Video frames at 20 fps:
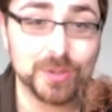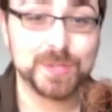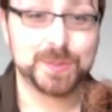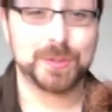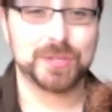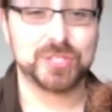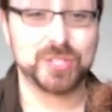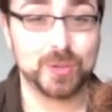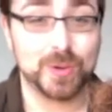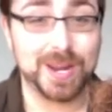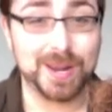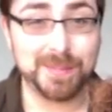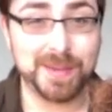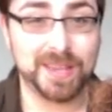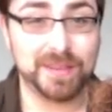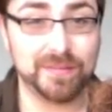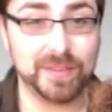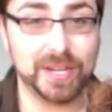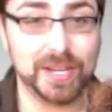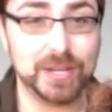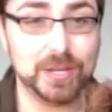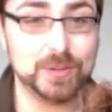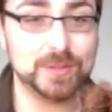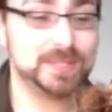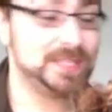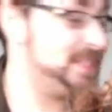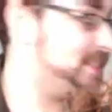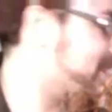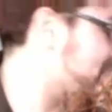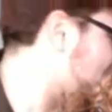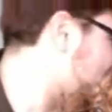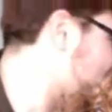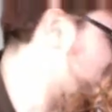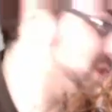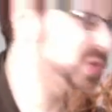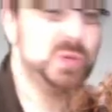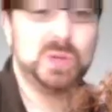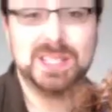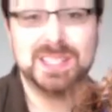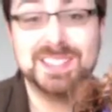especially when I make videos, is that
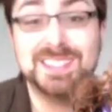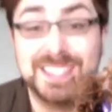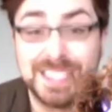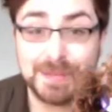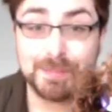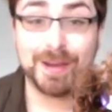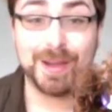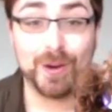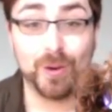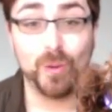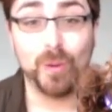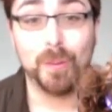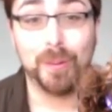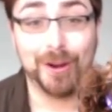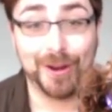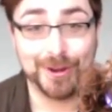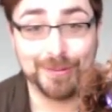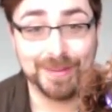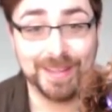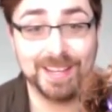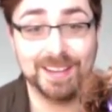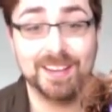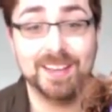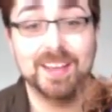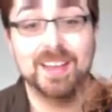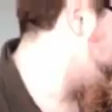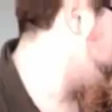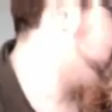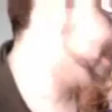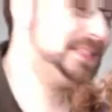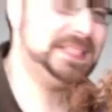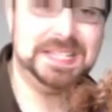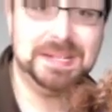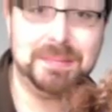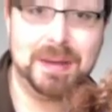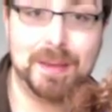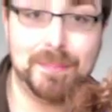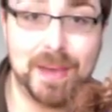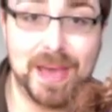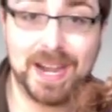you can see my whole apartment. You can see
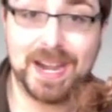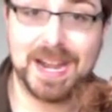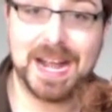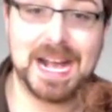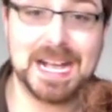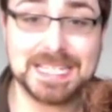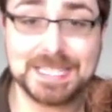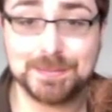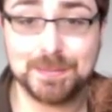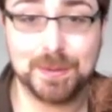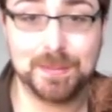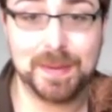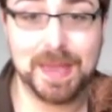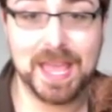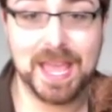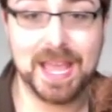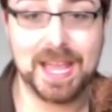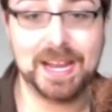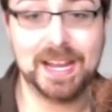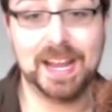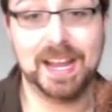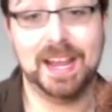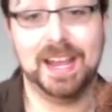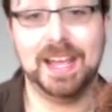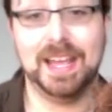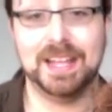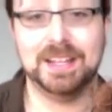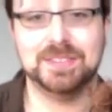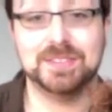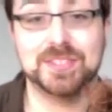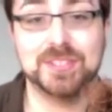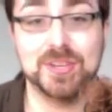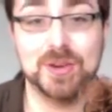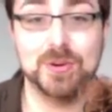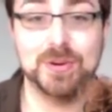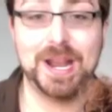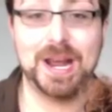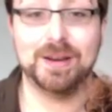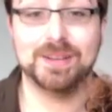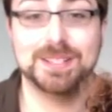my bed. It has to be made, and so
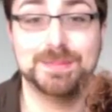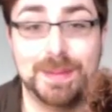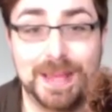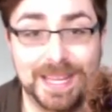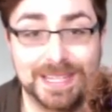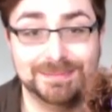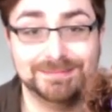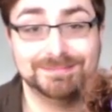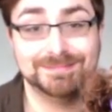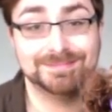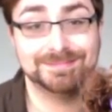now it's made.